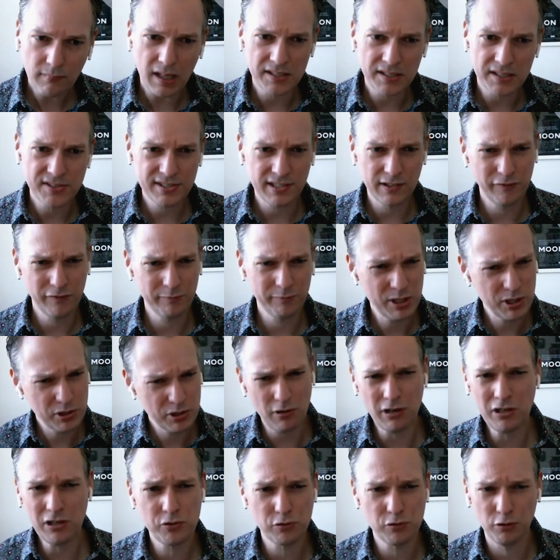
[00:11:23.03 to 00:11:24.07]
And so from a
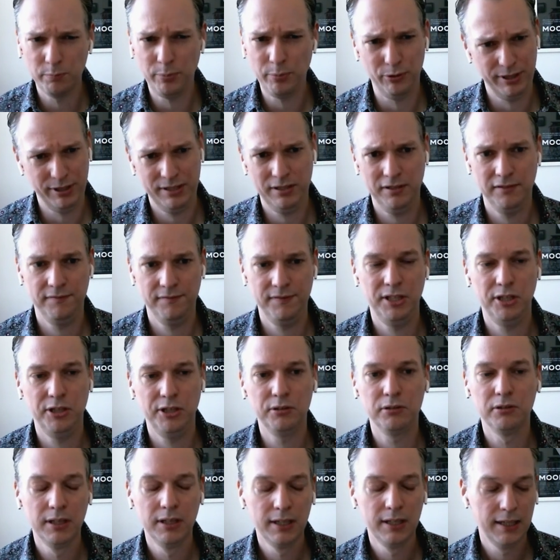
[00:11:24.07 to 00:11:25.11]
structural point of
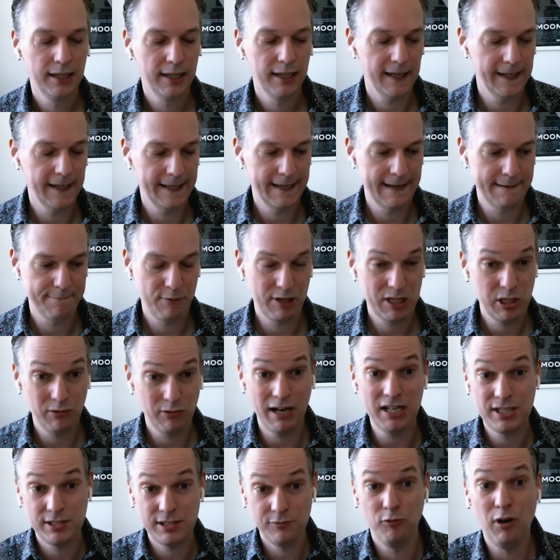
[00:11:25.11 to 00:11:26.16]
view, when you're
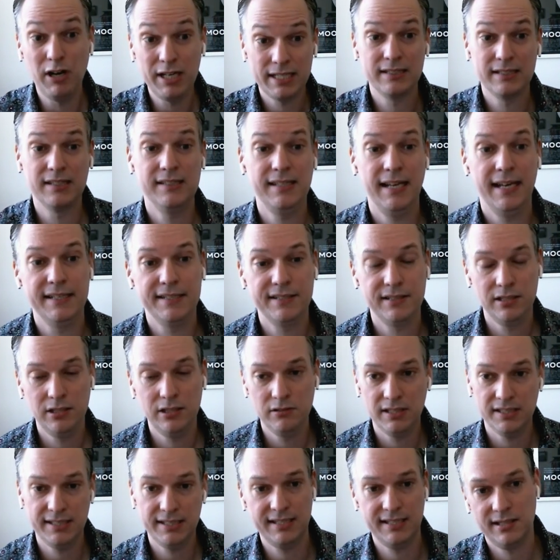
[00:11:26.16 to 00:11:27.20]
actually running the test, the
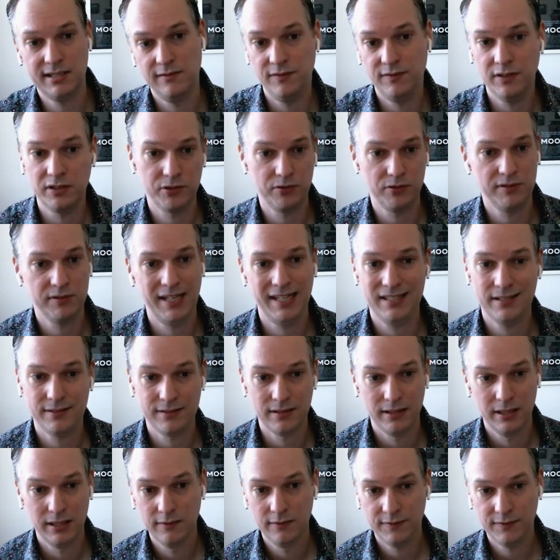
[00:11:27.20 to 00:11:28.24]
unit test and the functional test
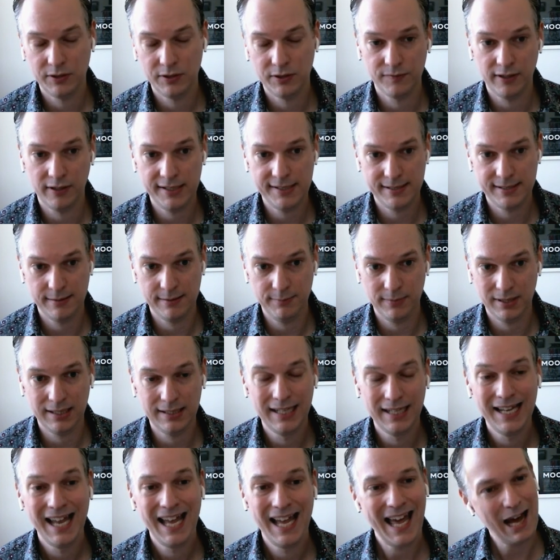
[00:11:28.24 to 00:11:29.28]
feels very similar.
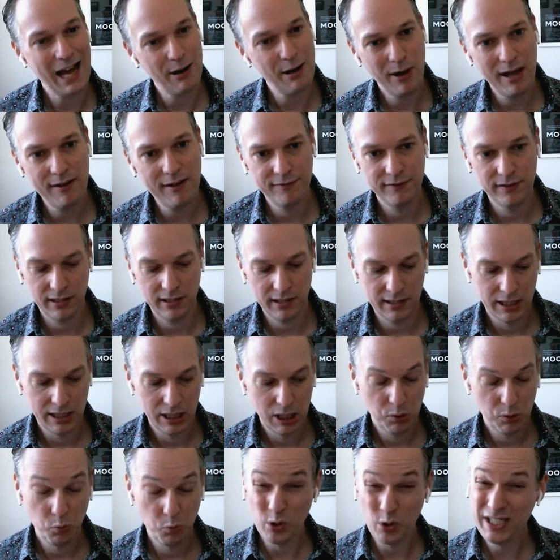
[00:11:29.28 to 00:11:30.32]
However,
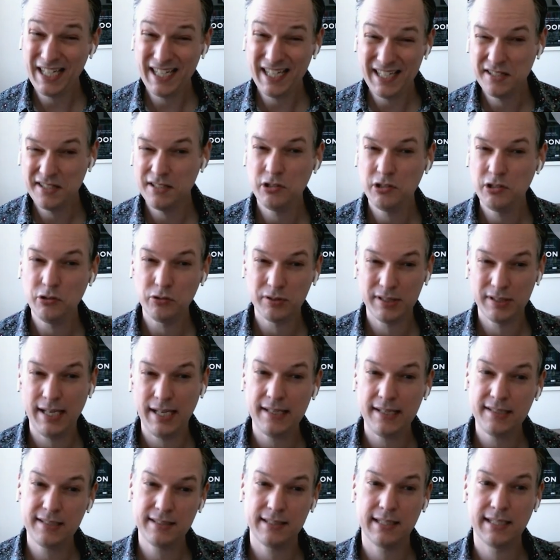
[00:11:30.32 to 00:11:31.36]
what it is that you're
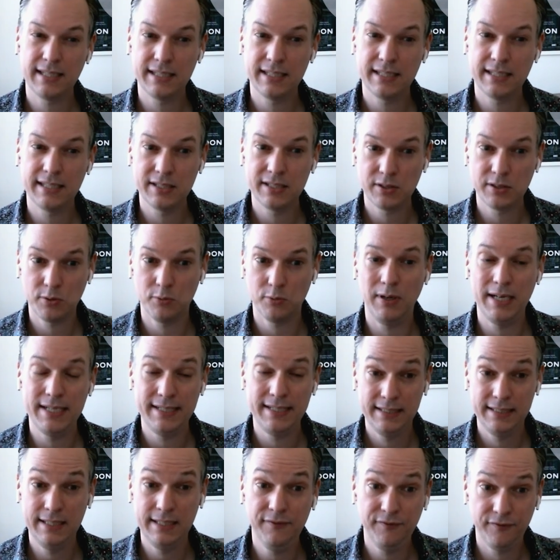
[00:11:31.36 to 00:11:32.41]
testing is quite different.
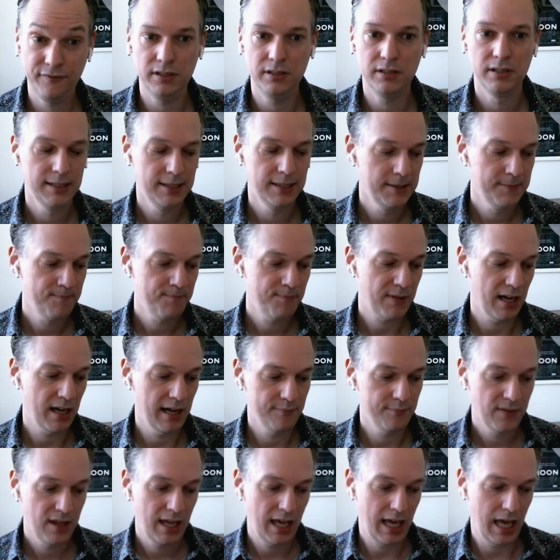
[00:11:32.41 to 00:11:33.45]

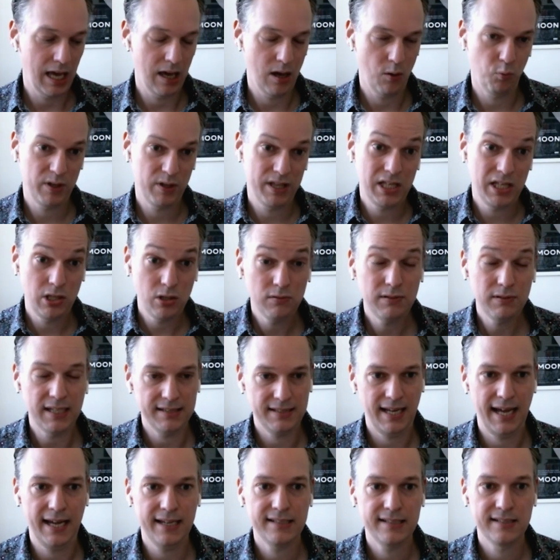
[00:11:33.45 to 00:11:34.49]
With a unit
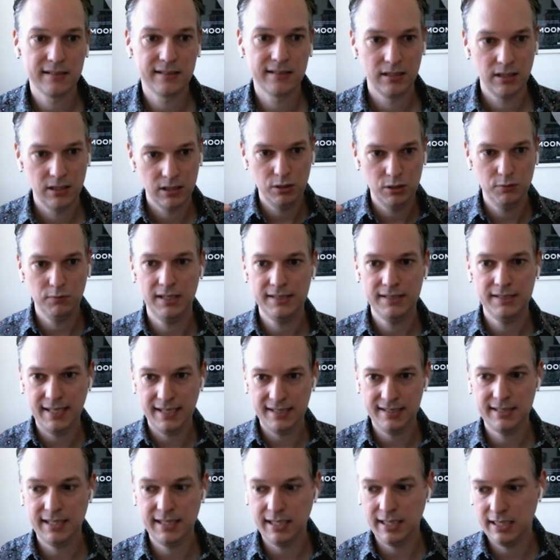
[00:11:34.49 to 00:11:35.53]
test, you are
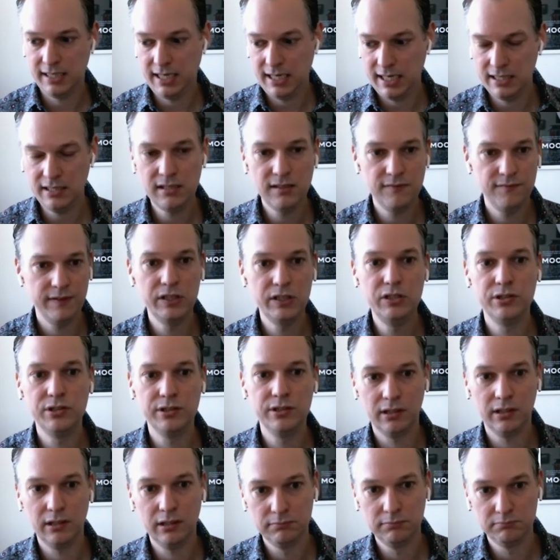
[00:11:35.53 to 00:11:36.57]
testing an
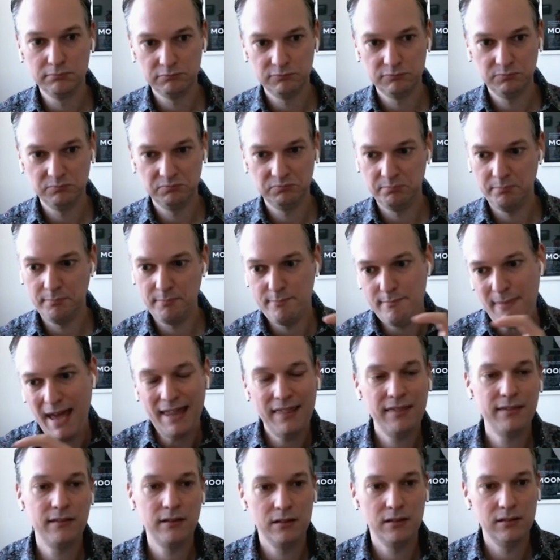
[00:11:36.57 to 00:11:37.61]
individual
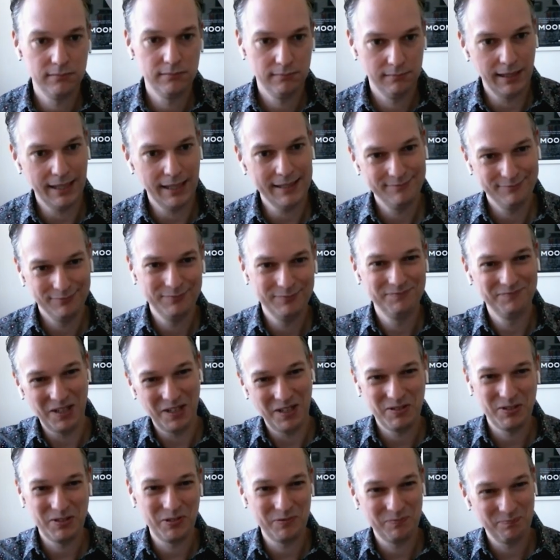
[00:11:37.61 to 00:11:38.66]
method, like
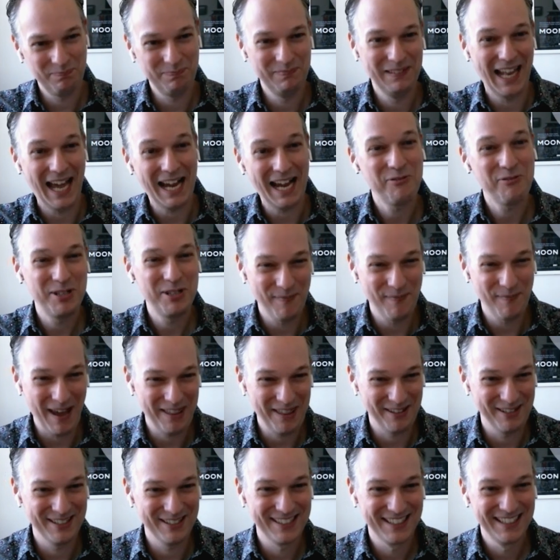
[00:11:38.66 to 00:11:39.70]
a language
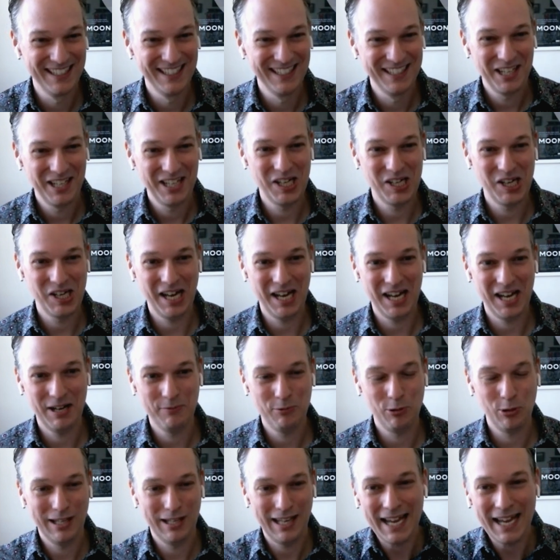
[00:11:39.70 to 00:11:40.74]
method
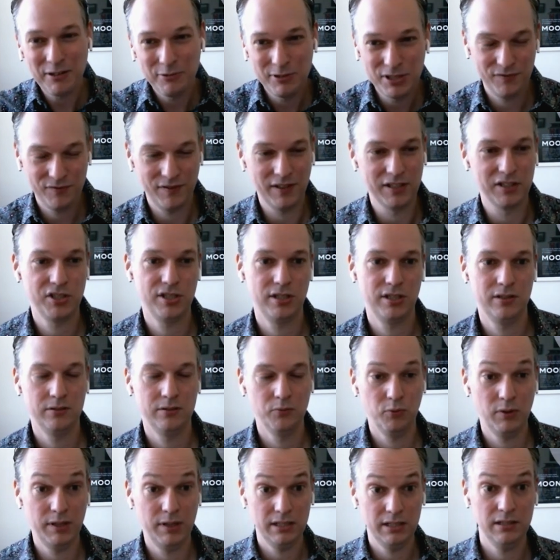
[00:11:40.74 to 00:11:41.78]
or language function
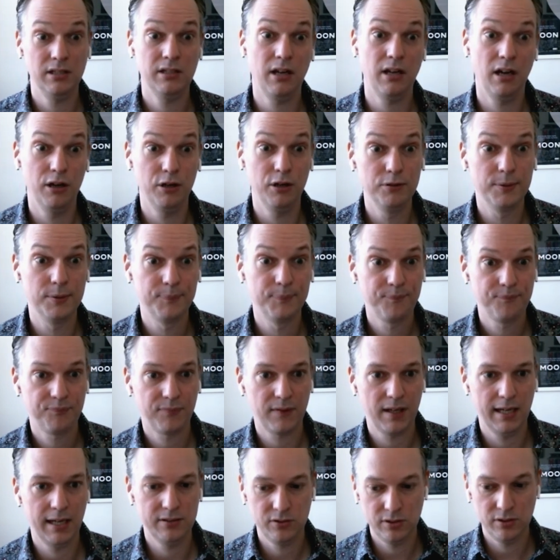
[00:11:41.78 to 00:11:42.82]
within the code,
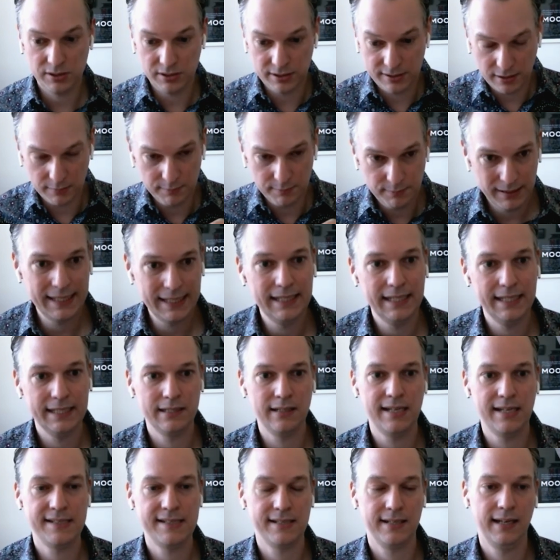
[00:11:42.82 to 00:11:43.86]
and it was completely in
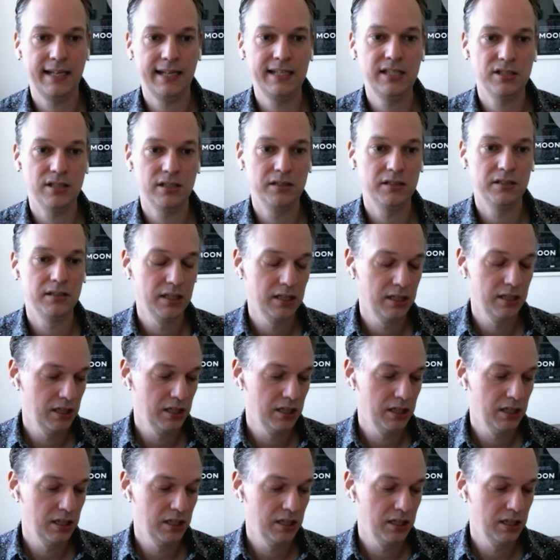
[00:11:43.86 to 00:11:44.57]
isolation.